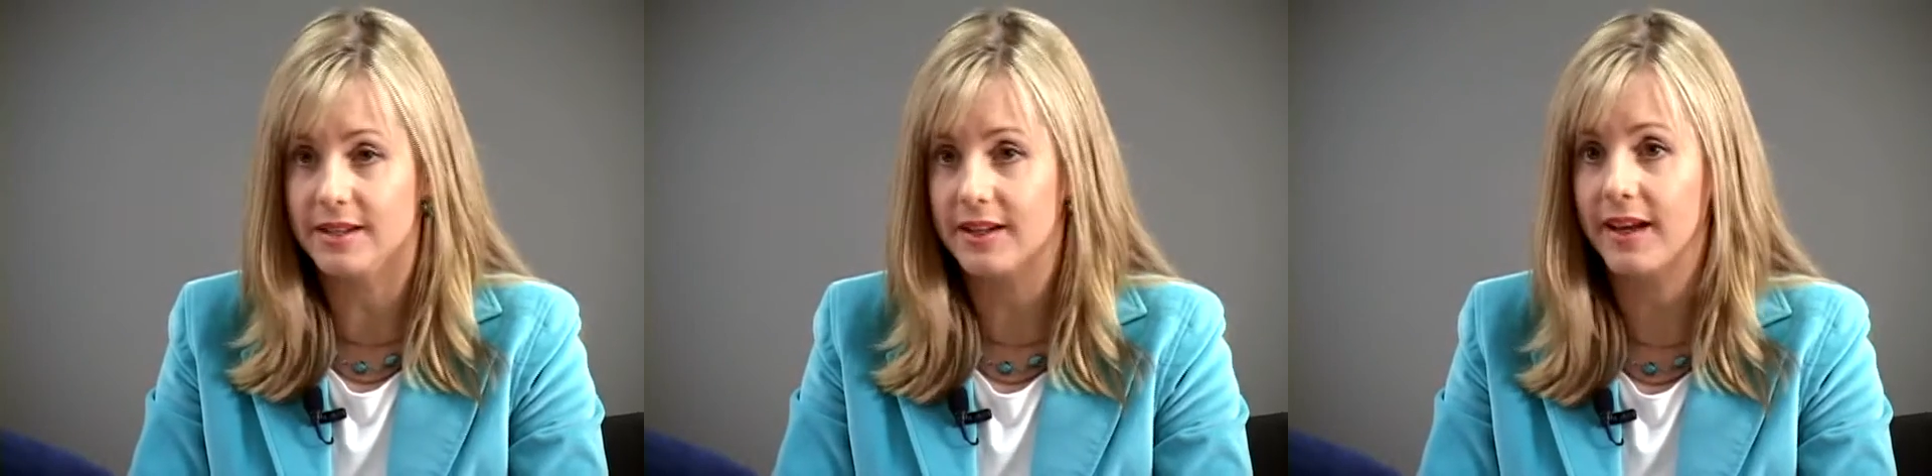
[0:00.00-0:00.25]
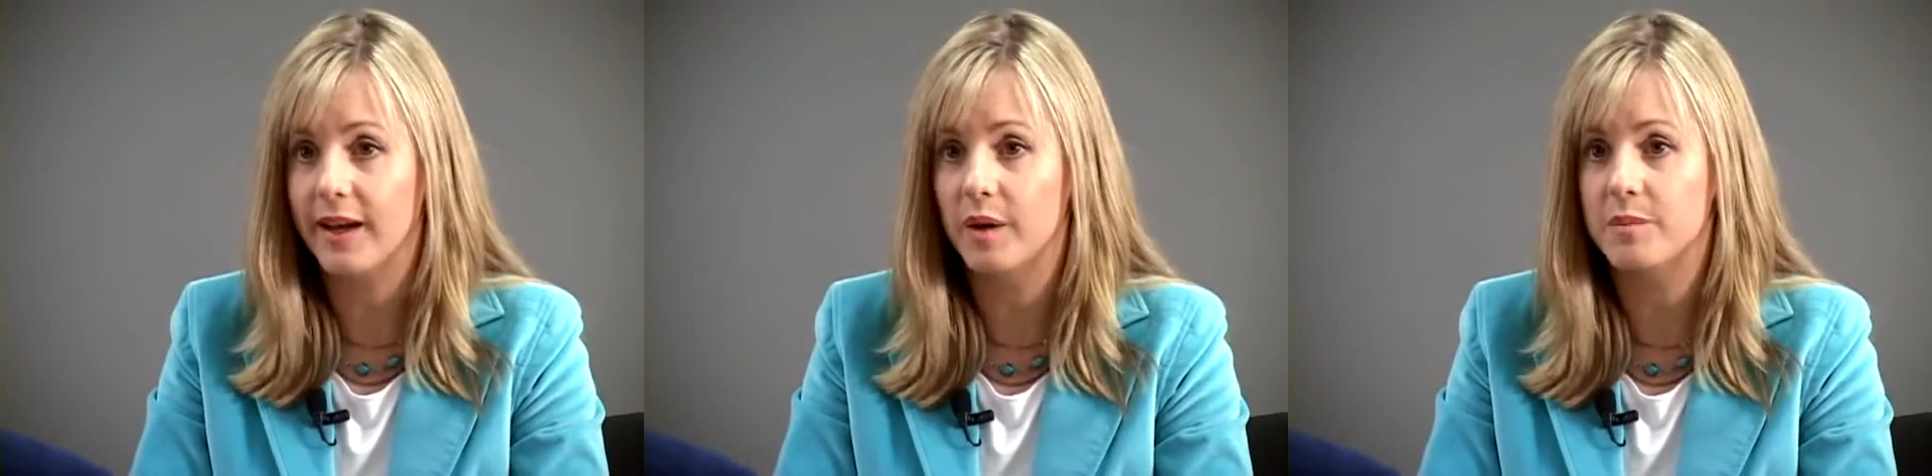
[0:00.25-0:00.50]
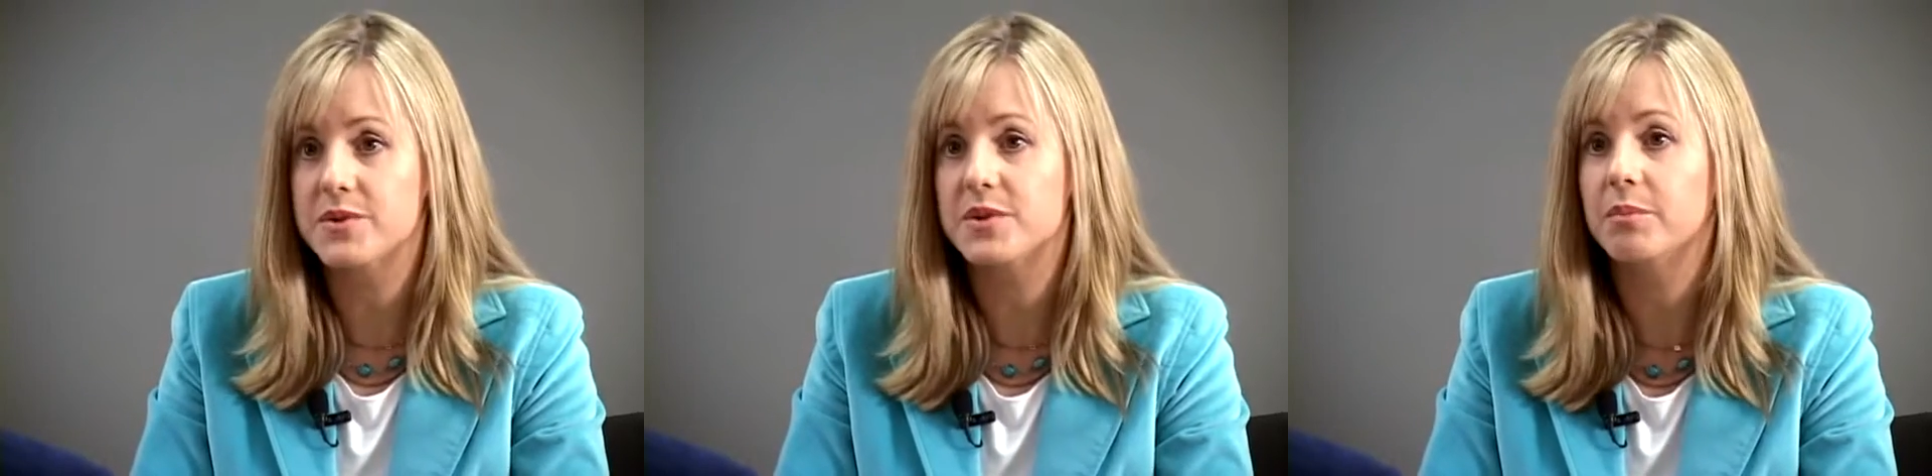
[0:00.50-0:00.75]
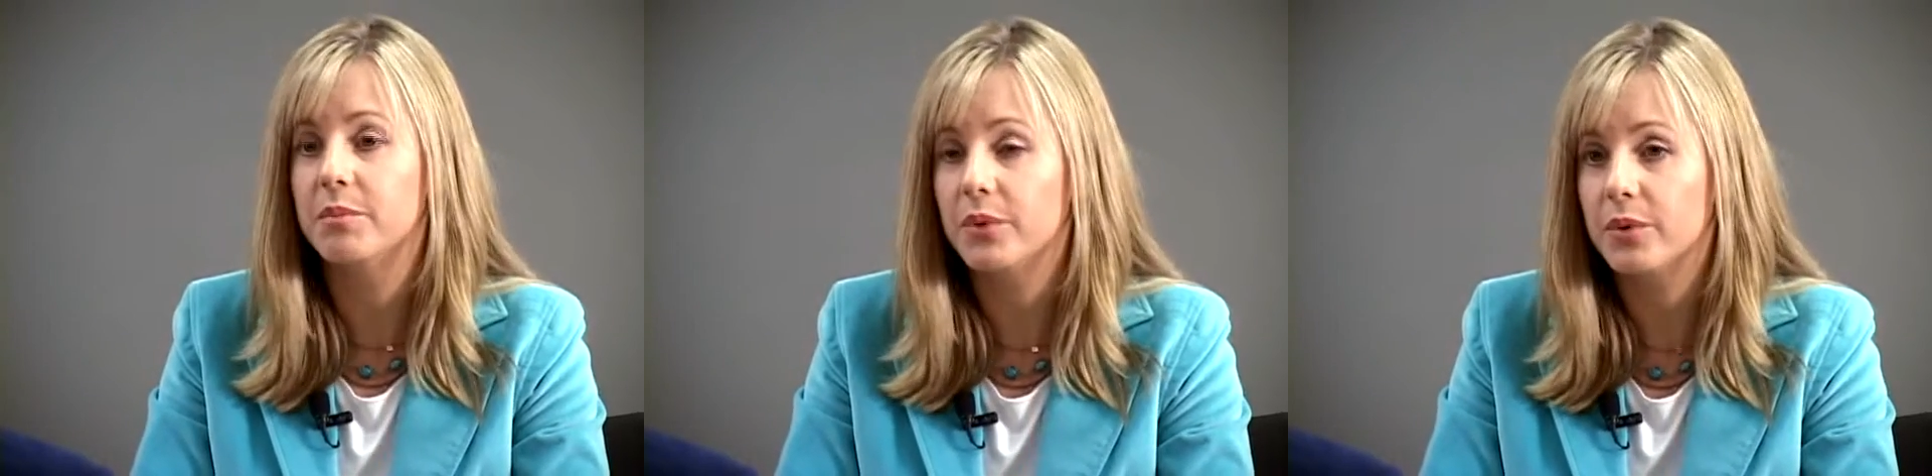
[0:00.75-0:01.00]
that can help
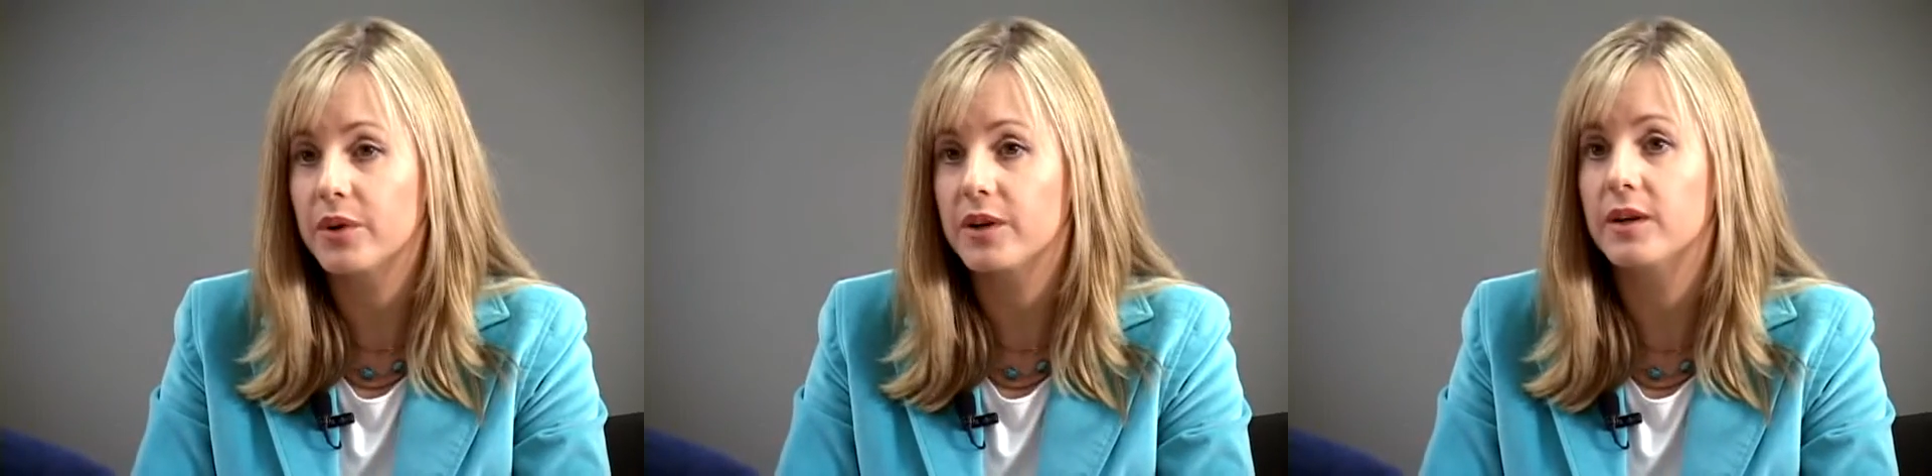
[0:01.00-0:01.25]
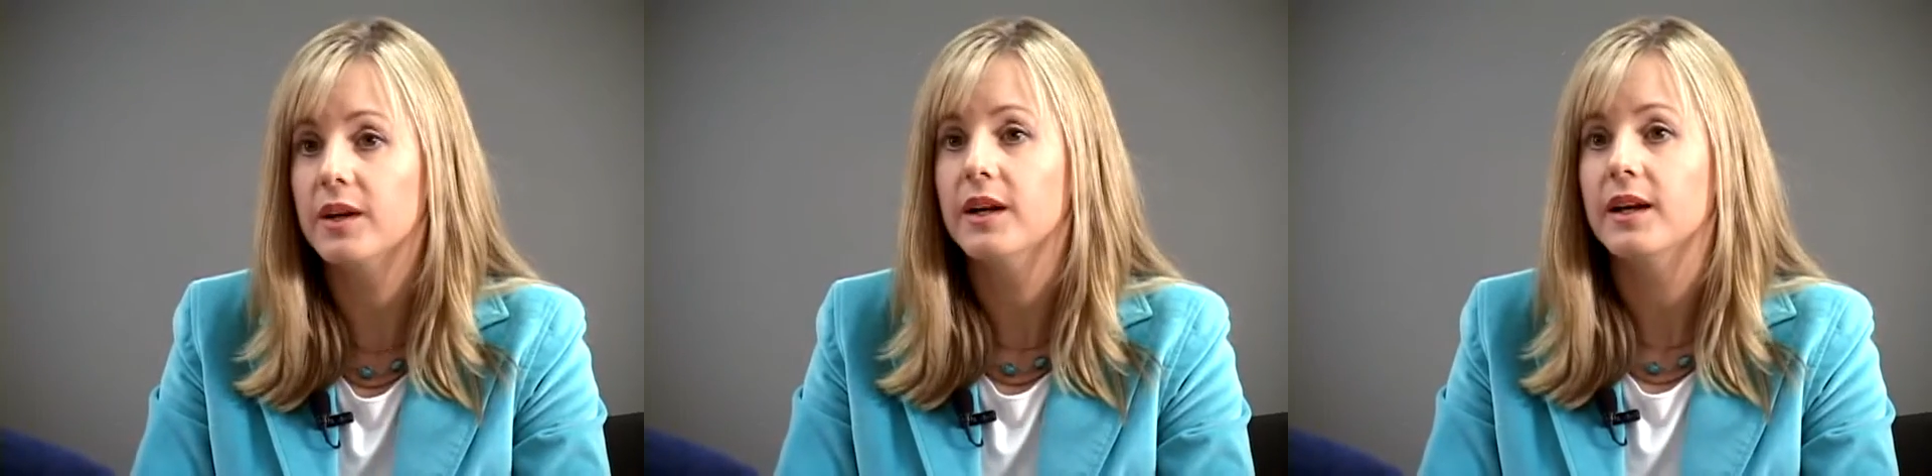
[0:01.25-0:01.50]
support